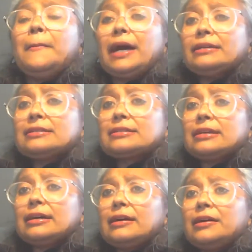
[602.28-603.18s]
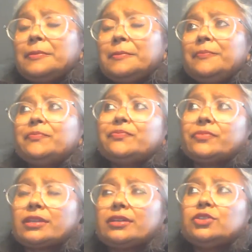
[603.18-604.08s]
But, you
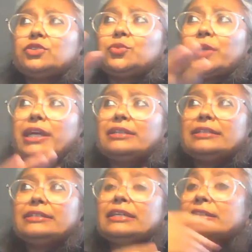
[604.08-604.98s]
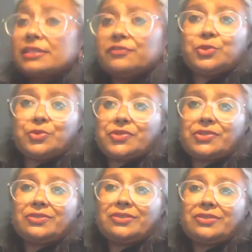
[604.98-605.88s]
know, when I did
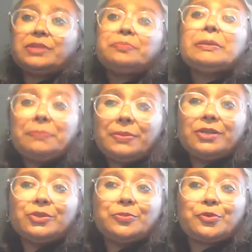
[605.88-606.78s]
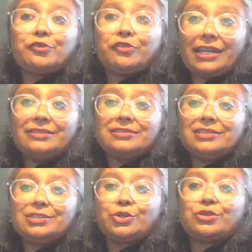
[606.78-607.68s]
interviews with people who
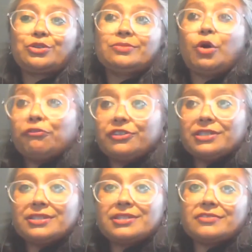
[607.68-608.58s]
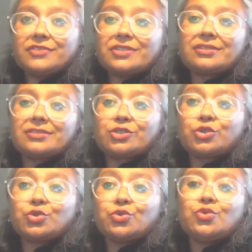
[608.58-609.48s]
provided or offered services
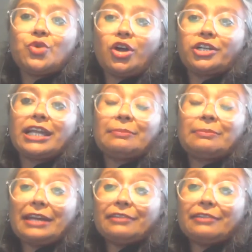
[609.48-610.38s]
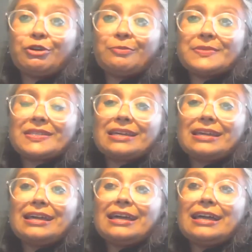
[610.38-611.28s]
through online platforms,
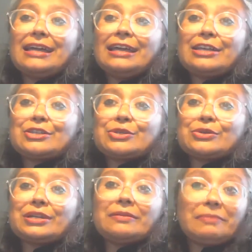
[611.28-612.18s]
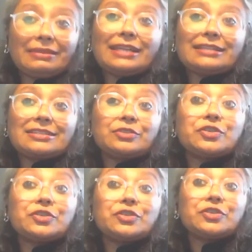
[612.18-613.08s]
so if that's the
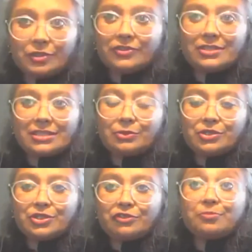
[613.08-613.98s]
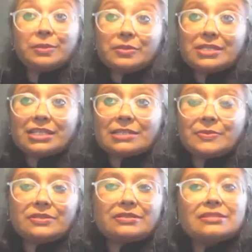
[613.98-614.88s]
real universe, I would say, of people's
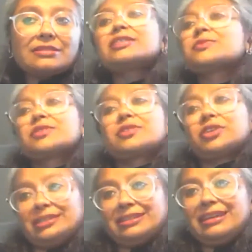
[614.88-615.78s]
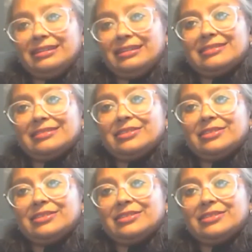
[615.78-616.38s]
experiences, this was not the case.